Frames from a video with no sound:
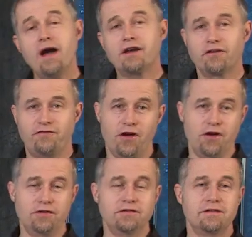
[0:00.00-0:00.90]

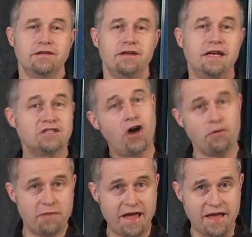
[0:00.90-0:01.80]
microphone is on
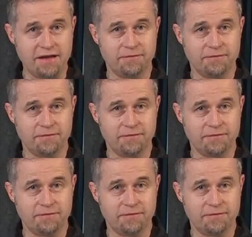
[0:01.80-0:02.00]
me,